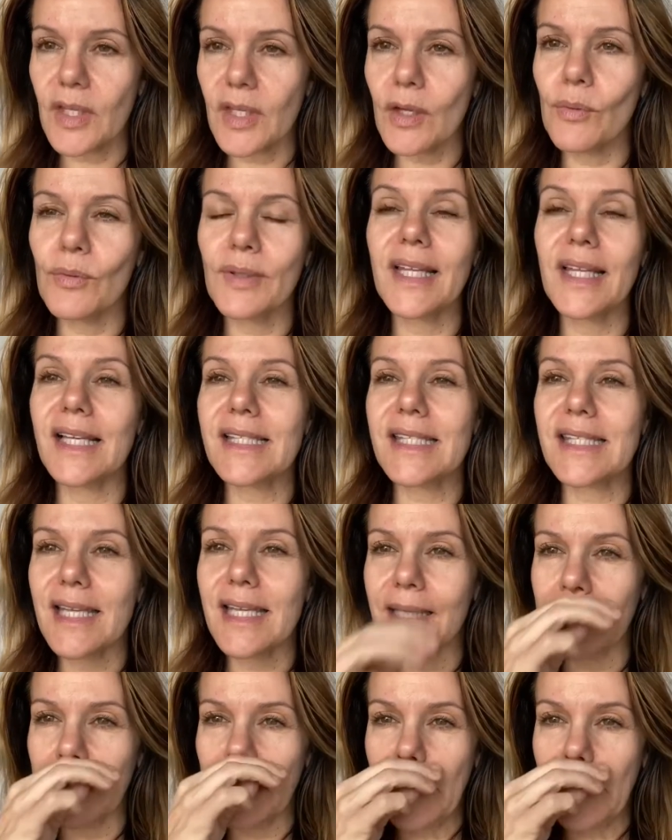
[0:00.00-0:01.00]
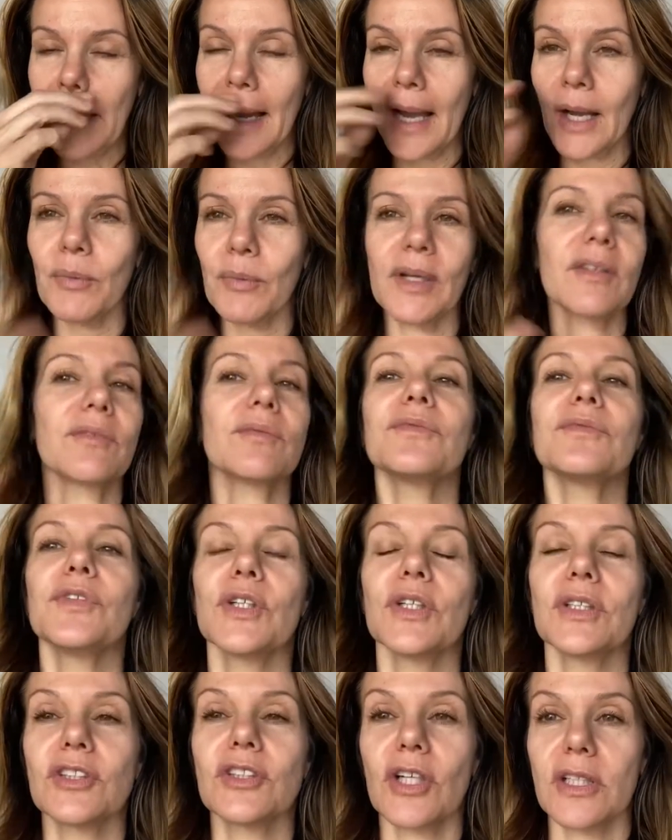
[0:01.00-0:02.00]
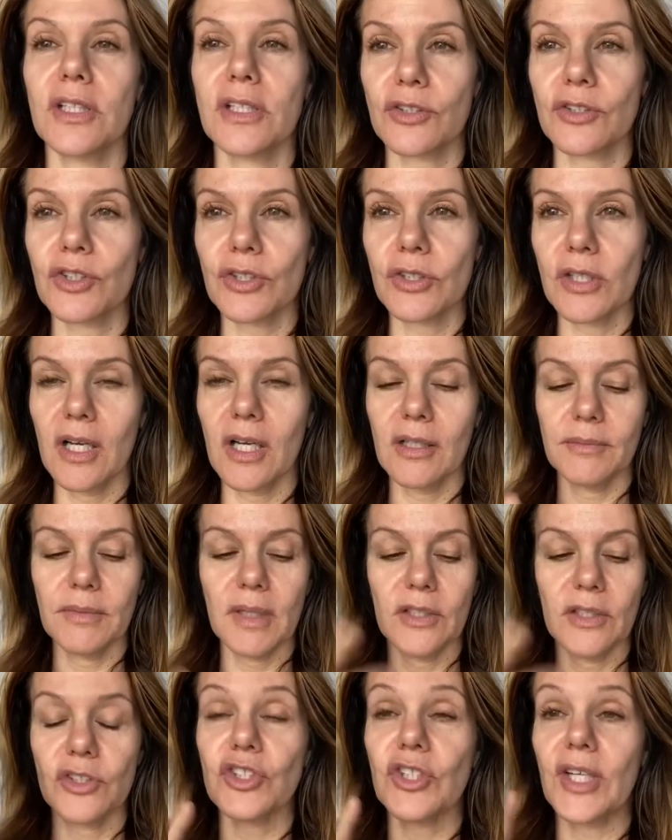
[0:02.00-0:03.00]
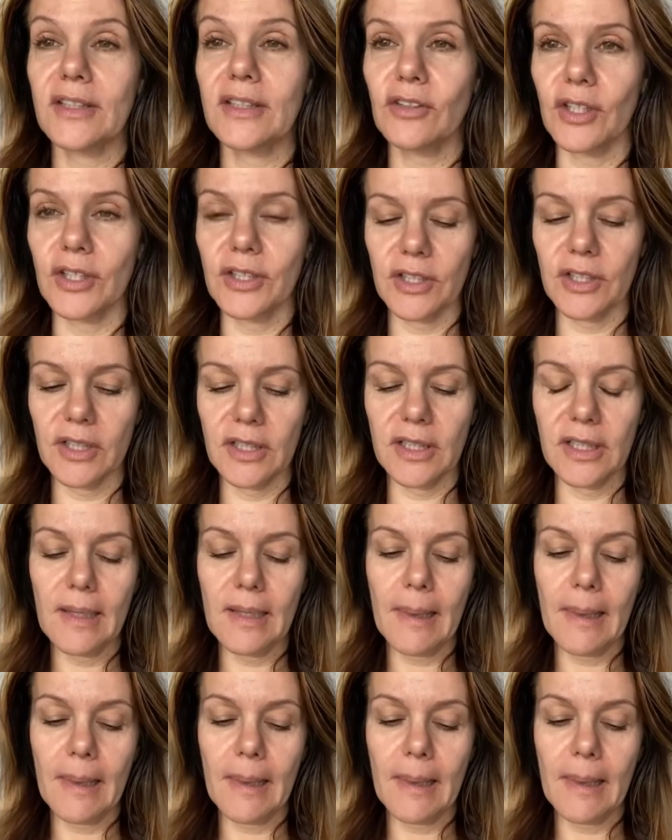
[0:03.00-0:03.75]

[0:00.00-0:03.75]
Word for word: with that said, I went for a dark, um, a shade darker.